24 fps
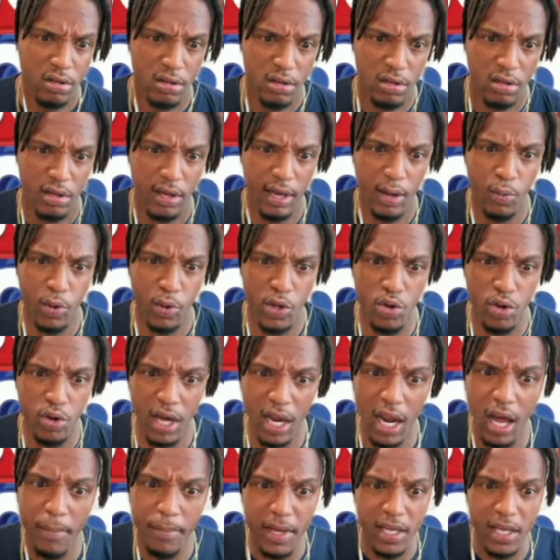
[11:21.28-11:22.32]
And when you get
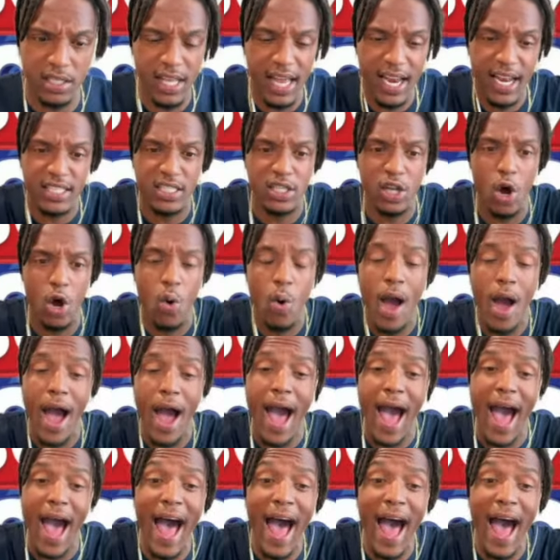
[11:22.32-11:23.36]
up, miss, let us know,
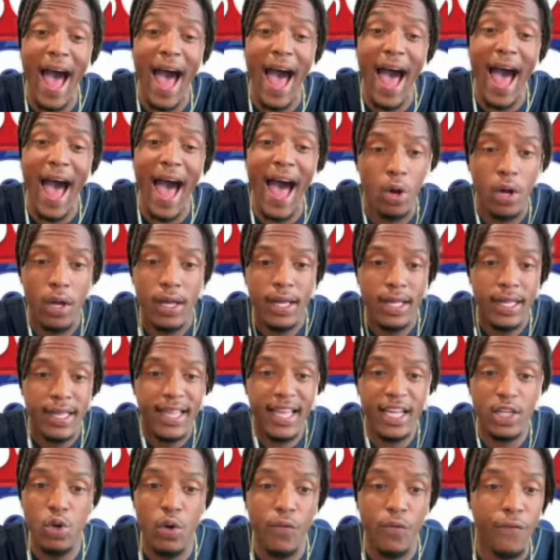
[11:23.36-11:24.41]
how
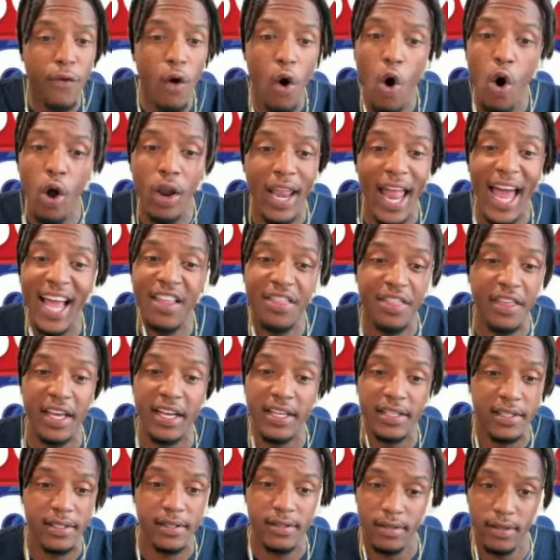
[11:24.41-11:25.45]
did you fall like
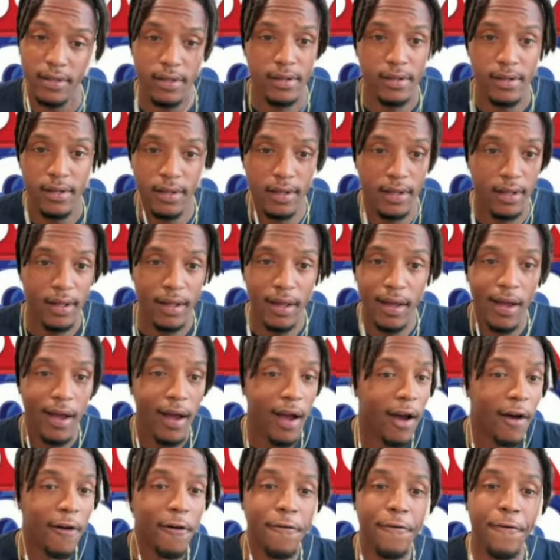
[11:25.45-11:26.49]
this?
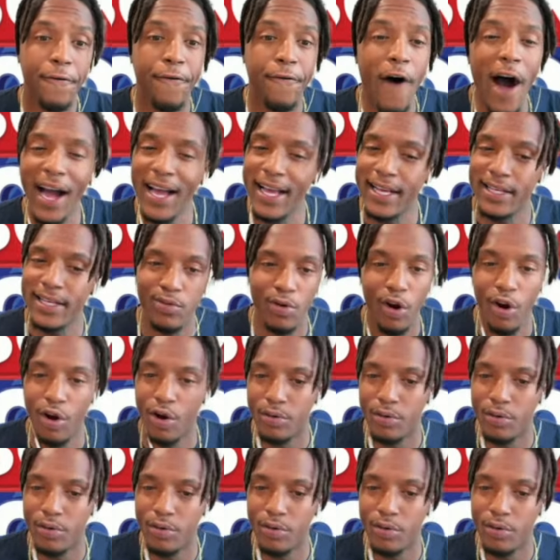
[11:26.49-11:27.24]
Fucking's wrong.